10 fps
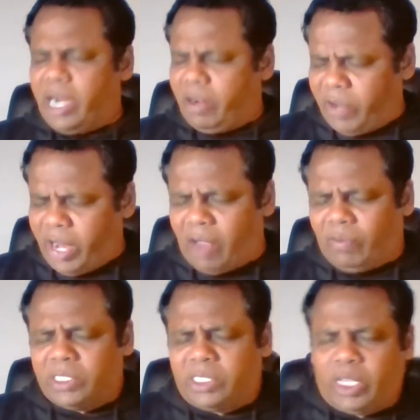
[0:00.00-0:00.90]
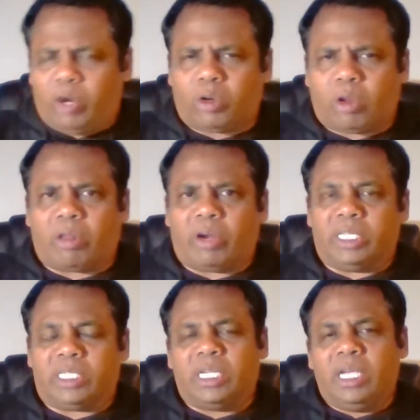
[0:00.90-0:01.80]
And we have a zero
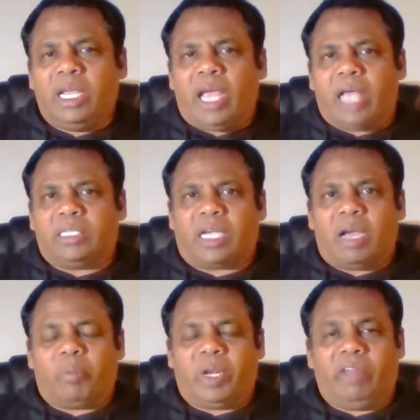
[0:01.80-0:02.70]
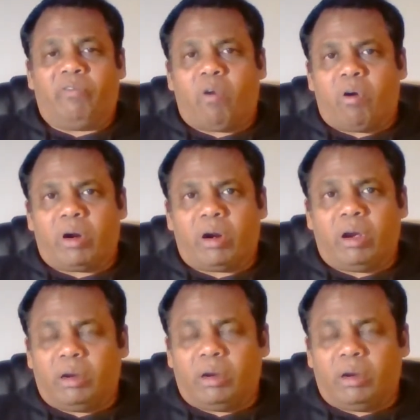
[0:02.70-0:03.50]
tolerance as a company for